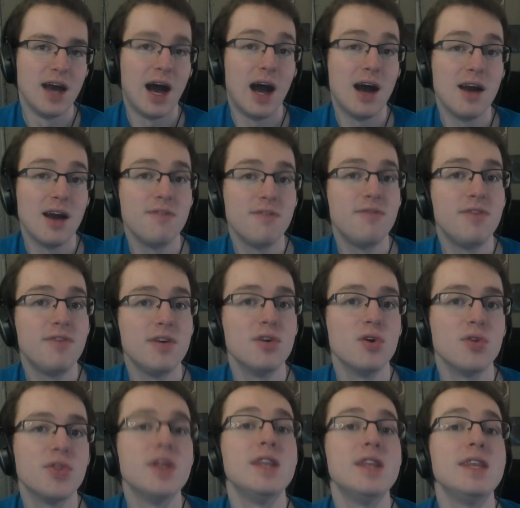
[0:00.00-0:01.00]
feel
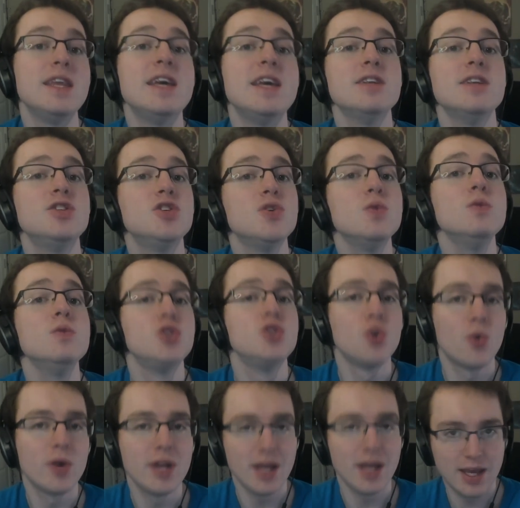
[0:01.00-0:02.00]
the need to
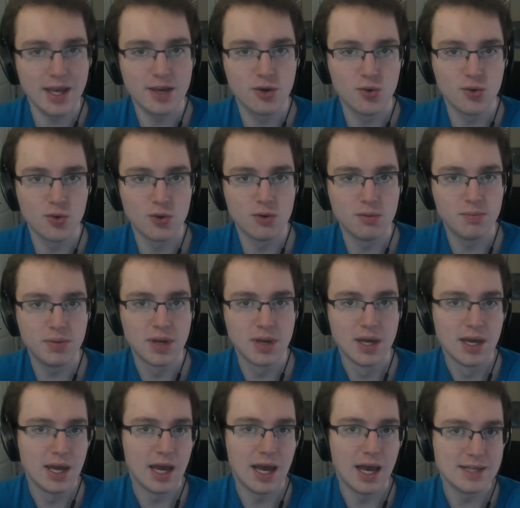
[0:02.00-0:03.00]
join a group
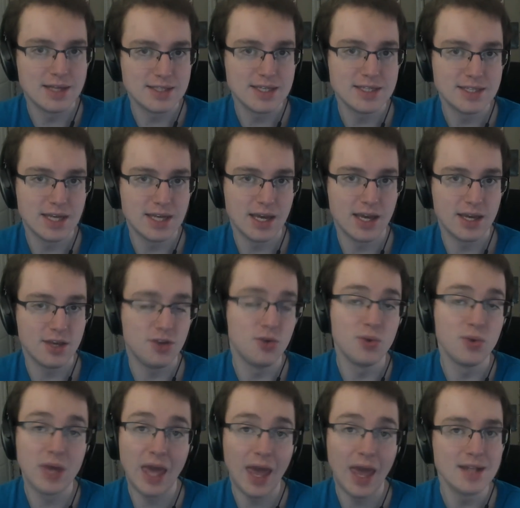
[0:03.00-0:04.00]
as a tank. You
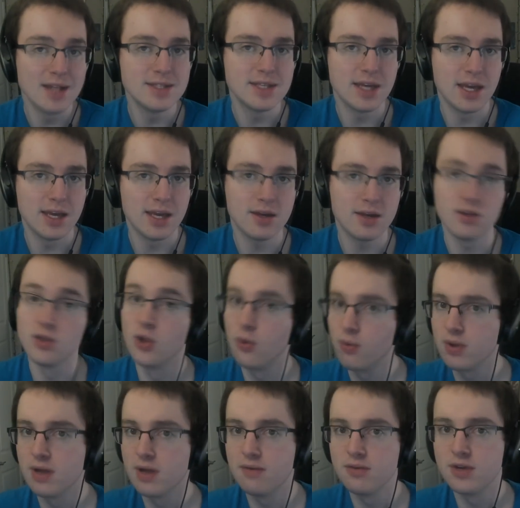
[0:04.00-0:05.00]
can tank lower
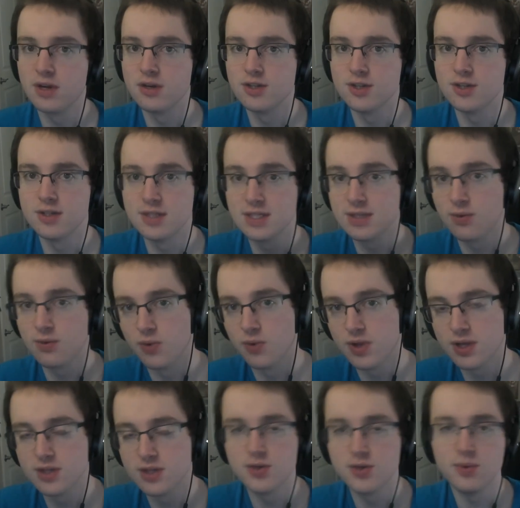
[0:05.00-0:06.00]
level dungeons with
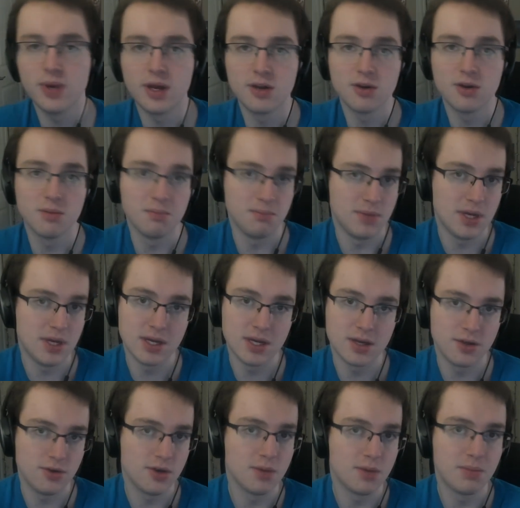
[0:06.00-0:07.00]
a two-hander,
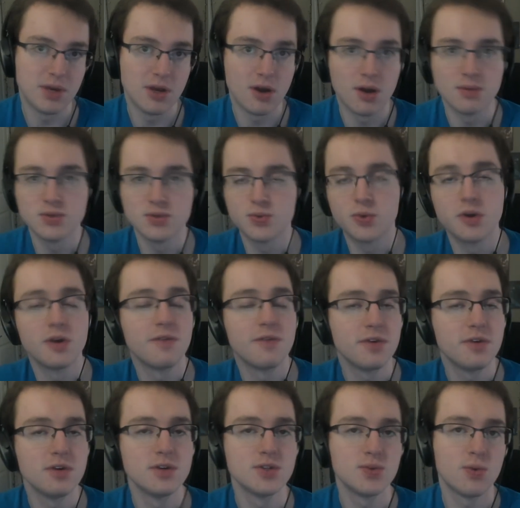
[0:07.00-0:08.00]
meaning you could be arms warrior,
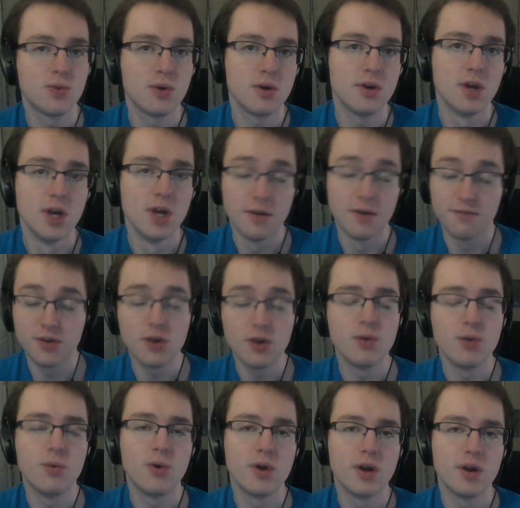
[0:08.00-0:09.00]
fury
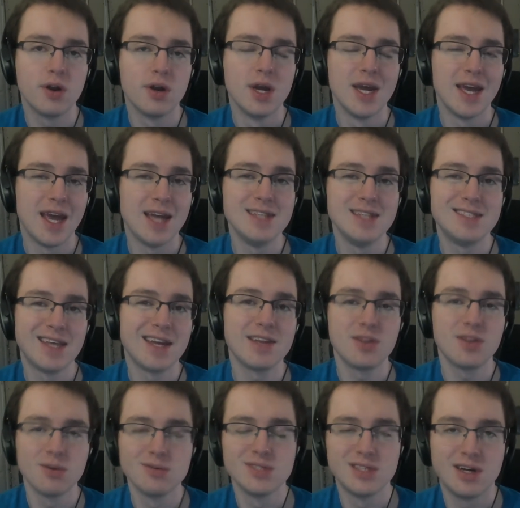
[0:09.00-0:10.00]
warrior, and tank
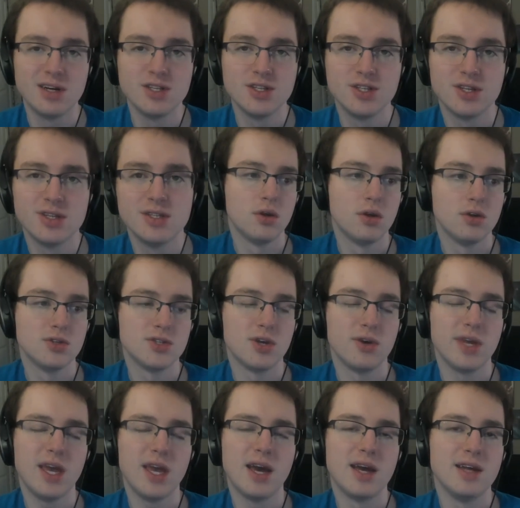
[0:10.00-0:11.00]
those dungeons. So
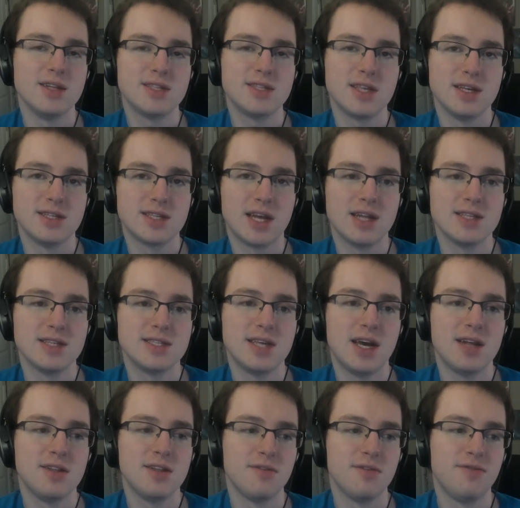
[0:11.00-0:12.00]
yeah, it's kind of
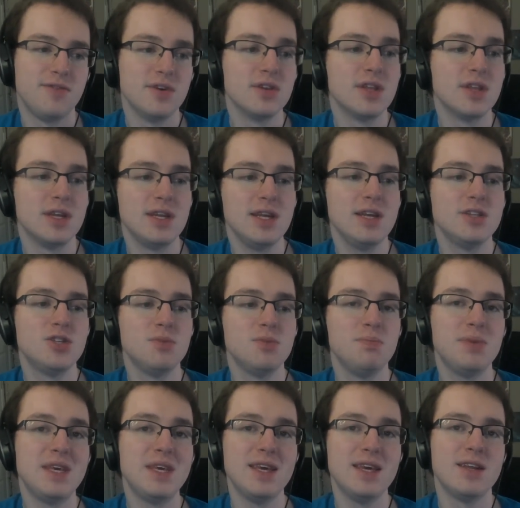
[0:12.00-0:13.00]
sad to feel the need to
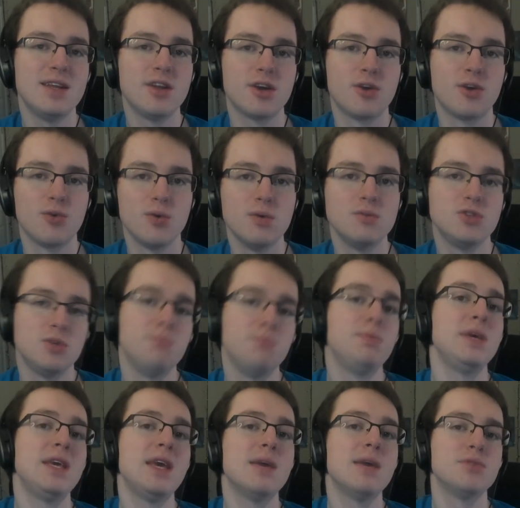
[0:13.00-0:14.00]
be in a group, to
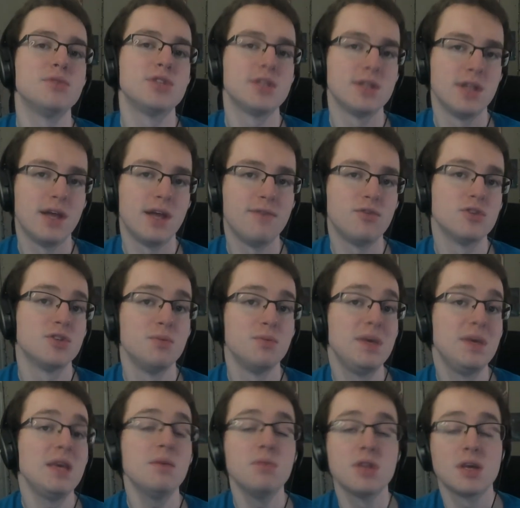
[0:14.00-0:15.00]
be able to level, to
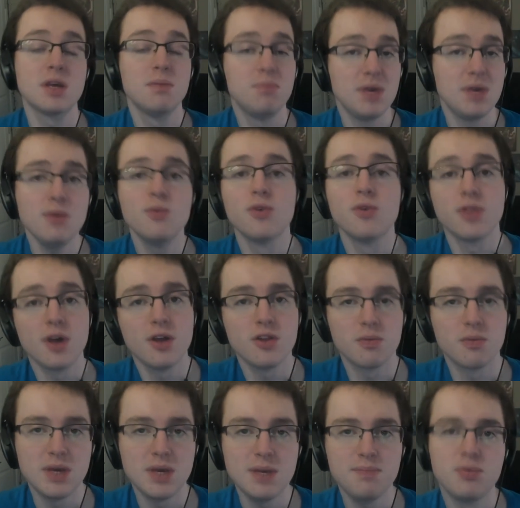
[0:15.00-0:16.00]
be able to compete with other
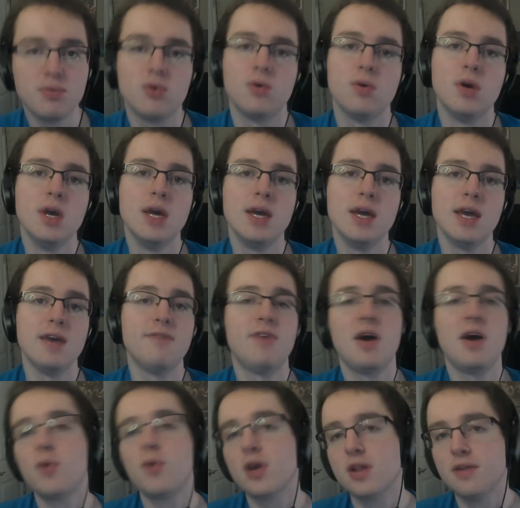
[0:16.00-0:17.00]
people. If I
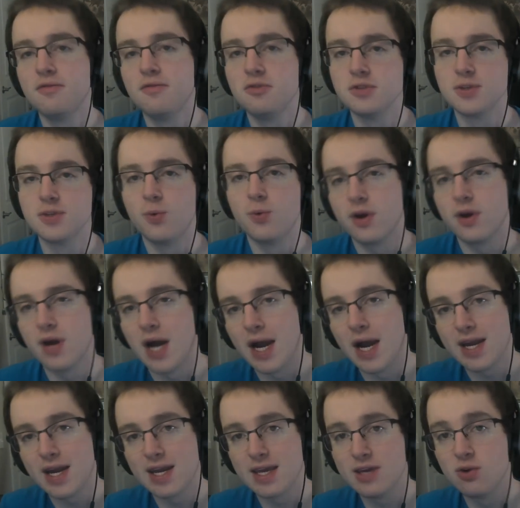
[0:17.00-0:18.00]
want to level as a warrior, I
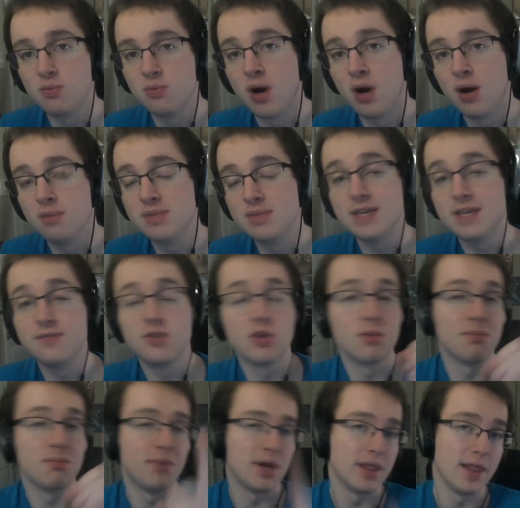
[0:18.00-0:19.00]
gotta kill mobs either
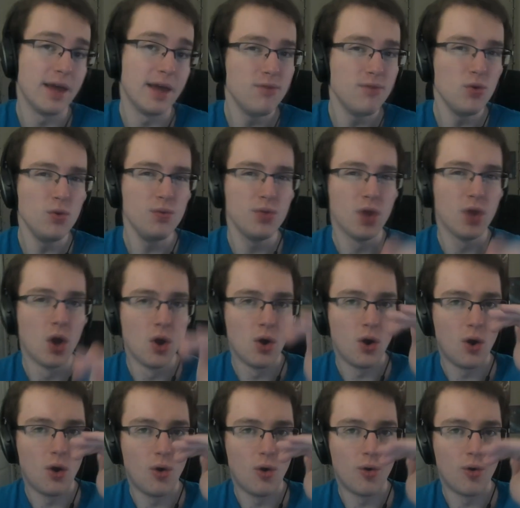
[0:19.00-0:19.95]
my level or